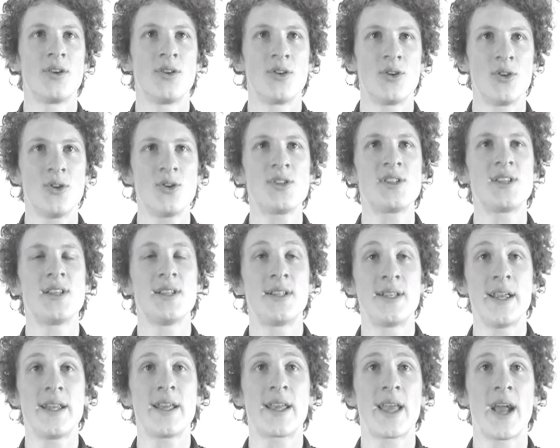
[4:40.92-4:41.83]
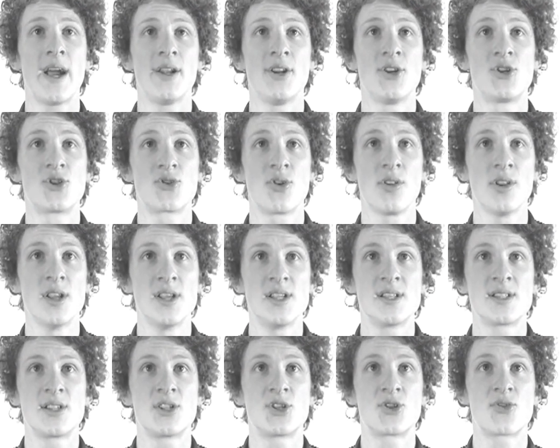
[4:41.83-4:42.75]
Use the dedicated
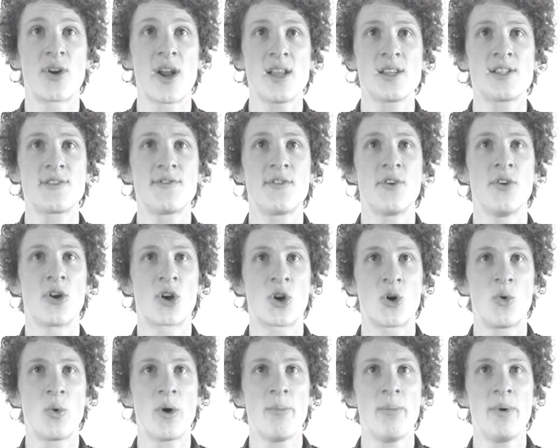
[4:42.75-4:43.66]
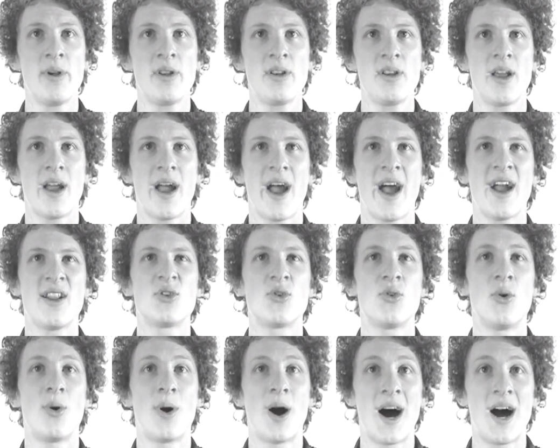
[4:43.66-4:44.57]
trolleys to transfer equipment
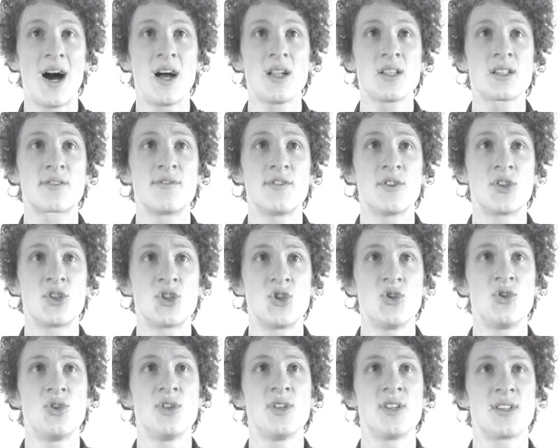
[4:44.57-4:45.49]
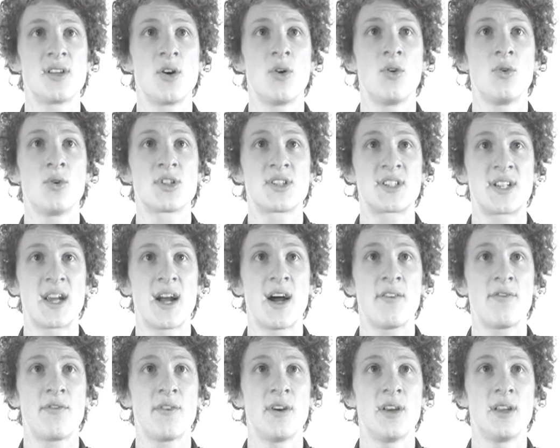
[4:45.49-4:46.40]
and/or ask for student or
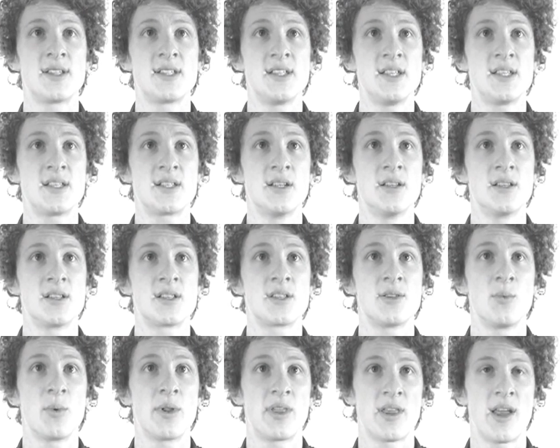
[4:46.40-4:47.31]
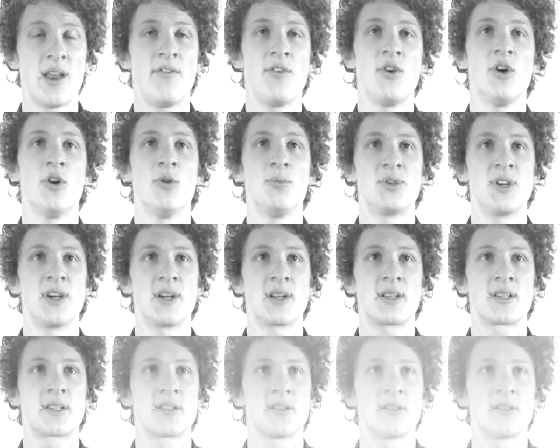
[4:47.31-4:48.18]
staff assistance with heavy objects.